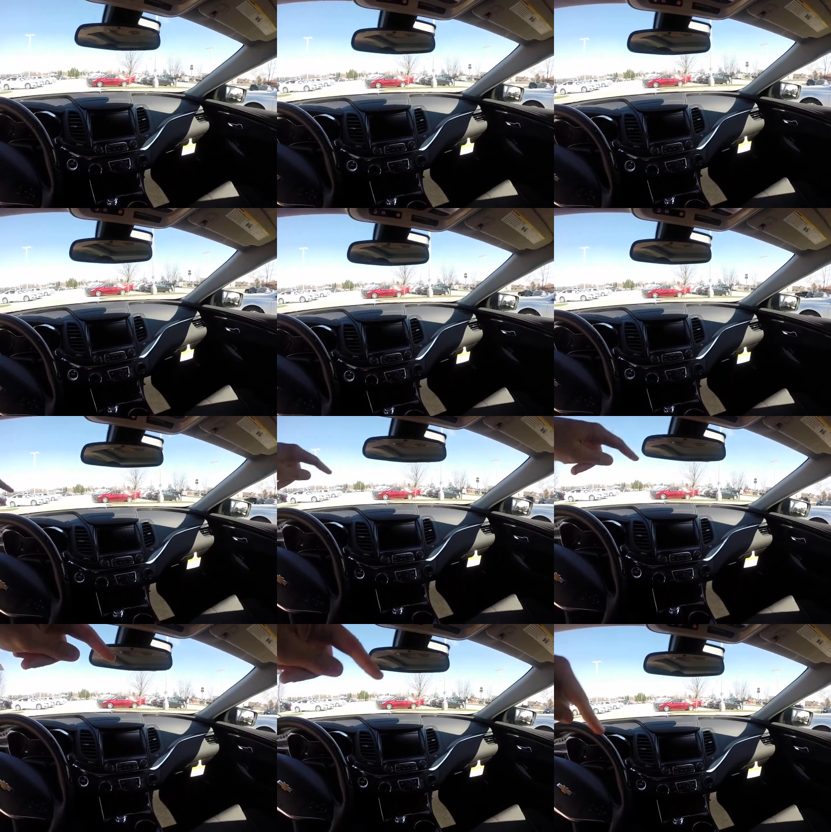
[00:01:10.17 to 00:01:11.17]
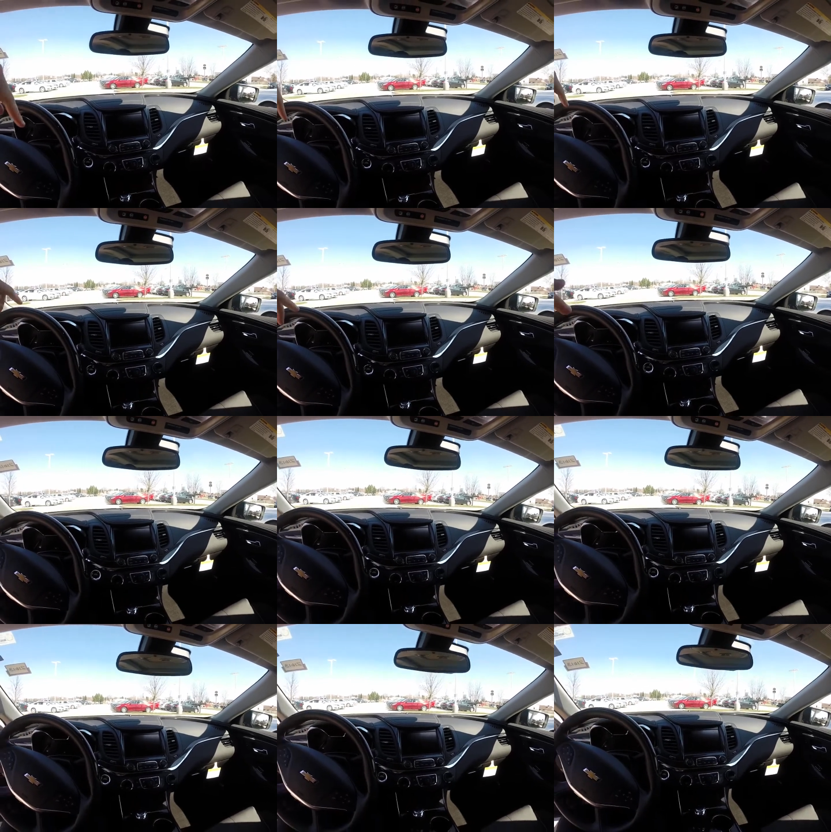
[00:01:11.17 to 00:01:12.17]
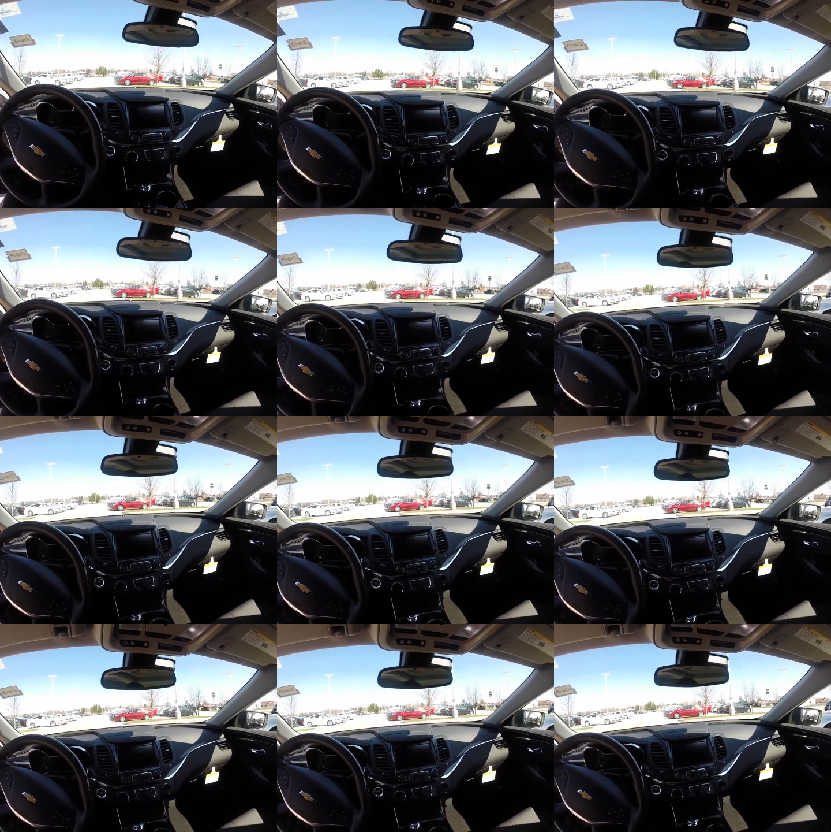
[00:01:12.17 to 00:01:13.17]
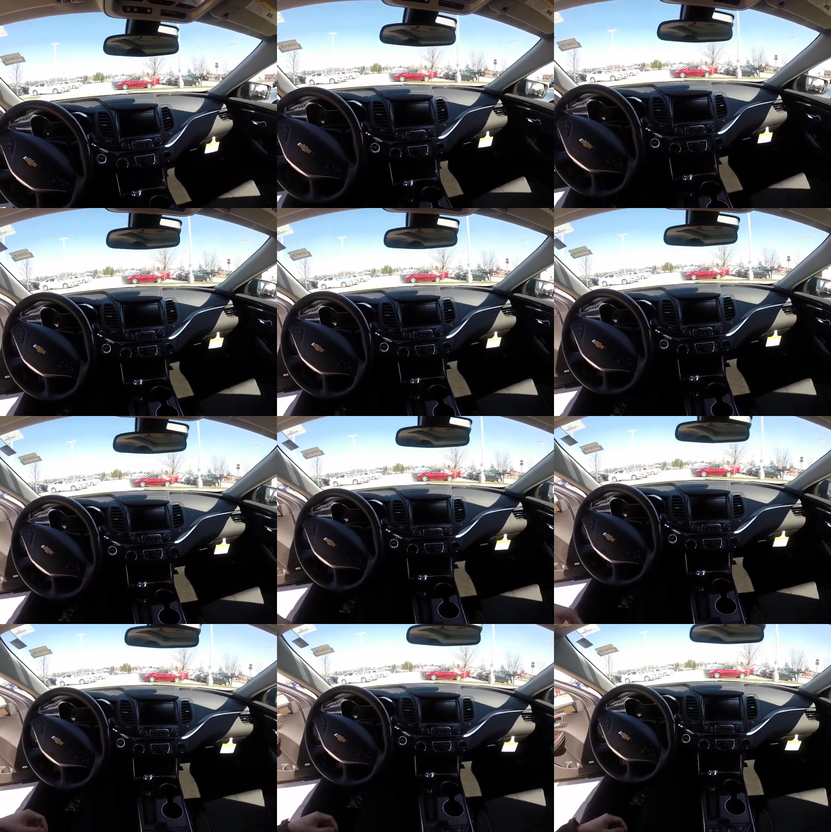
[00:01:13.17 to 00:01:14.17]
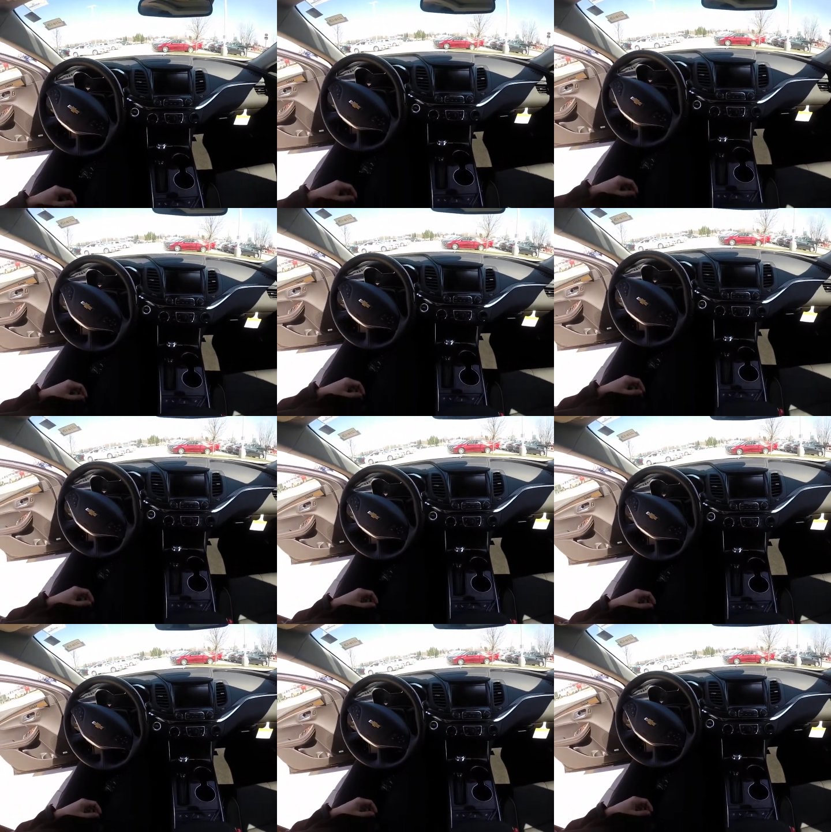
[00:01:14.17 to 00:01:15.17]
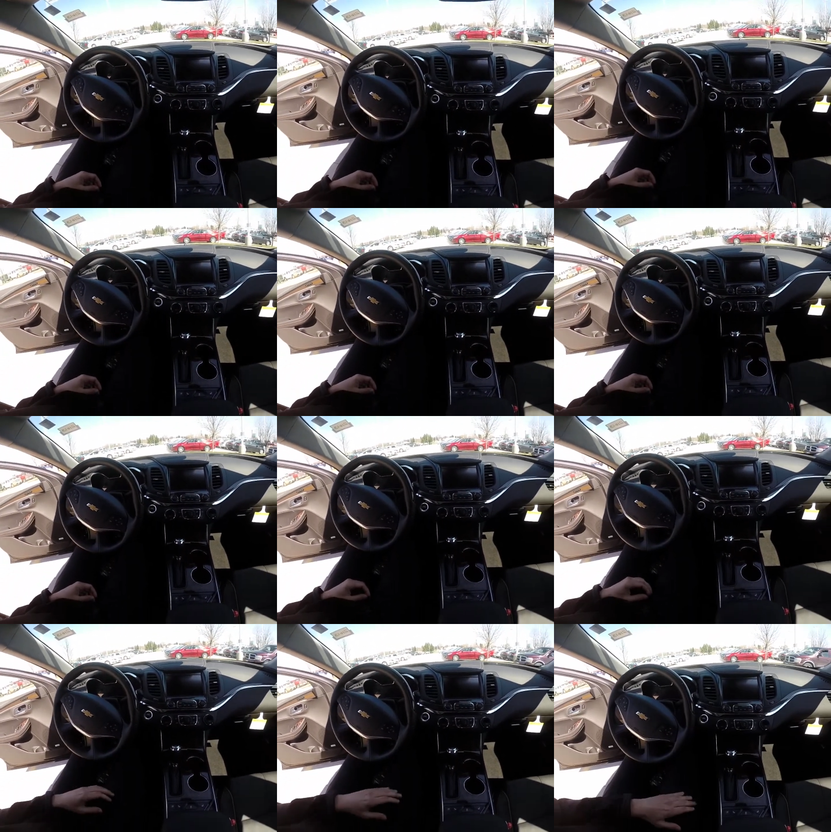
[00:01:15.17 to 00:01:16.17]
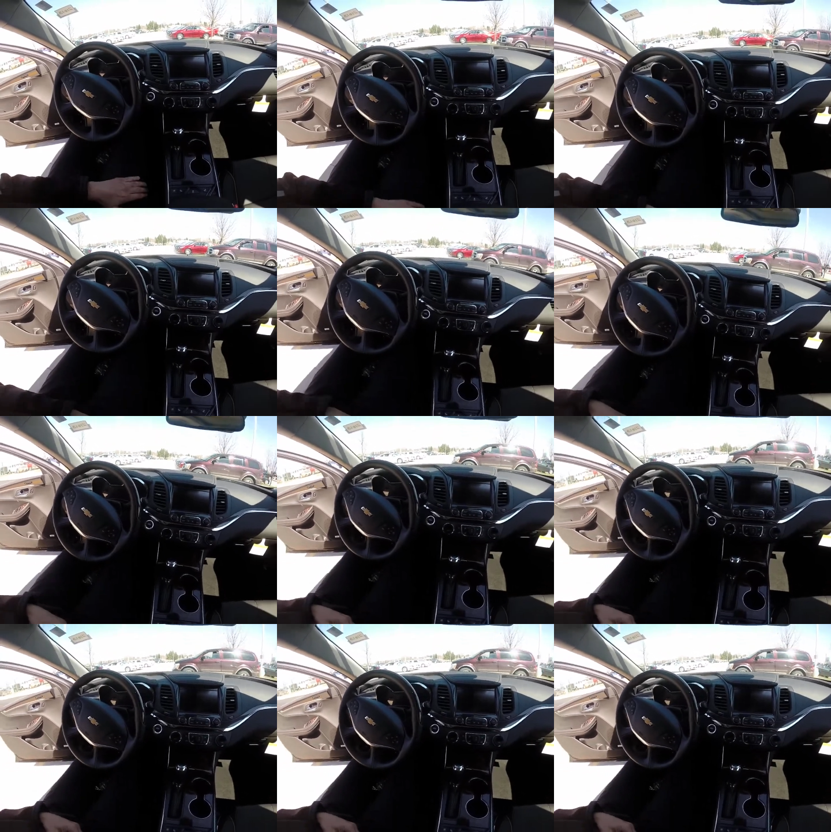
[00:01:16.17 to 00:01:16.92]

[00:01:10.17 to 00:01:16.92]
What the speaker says: Nobody's mouth can be seen.